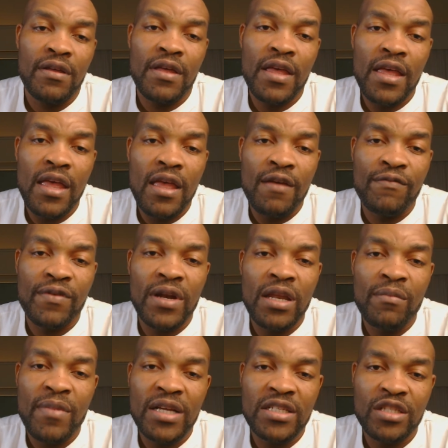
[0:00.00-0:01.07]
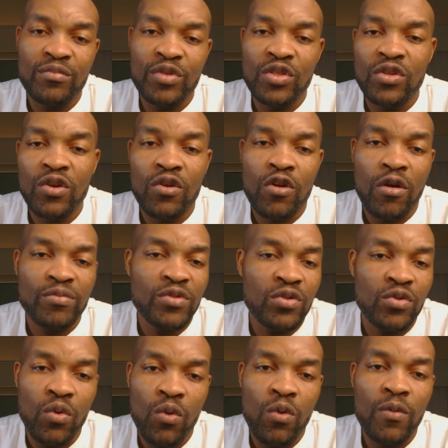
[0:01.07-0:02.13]
A. Friendly matches between clubs?
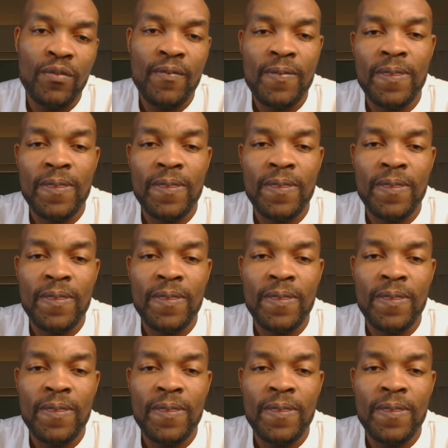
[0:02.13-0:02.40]
No.